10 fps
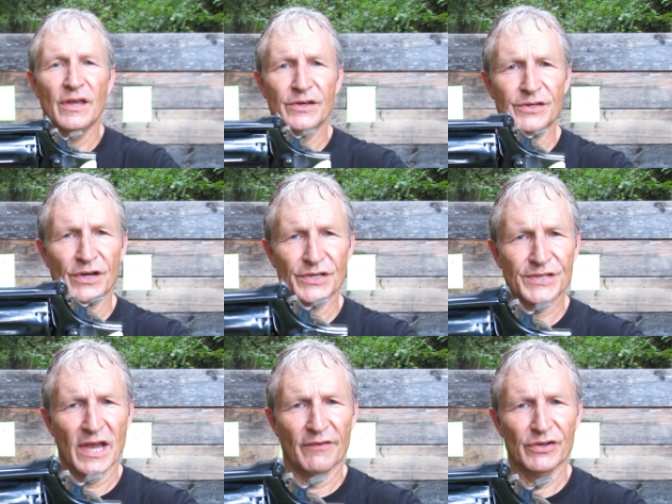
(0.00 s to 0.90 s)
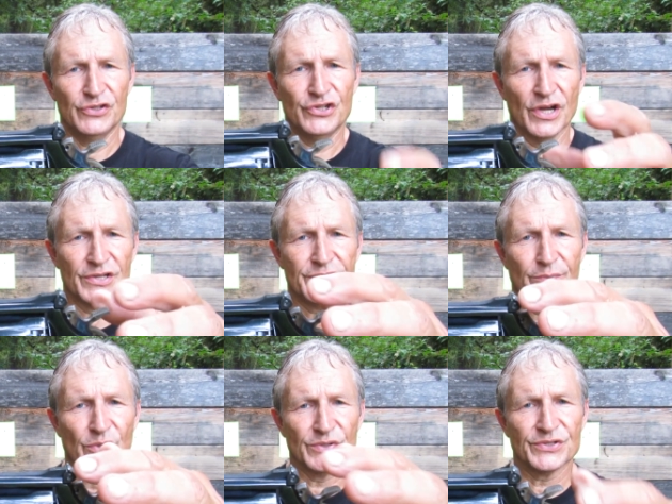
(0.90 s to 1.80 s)
It does have
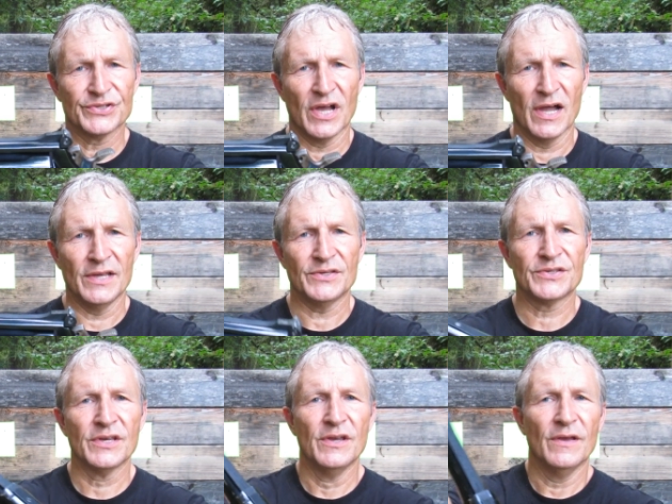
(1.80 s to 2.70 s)
adjustable sights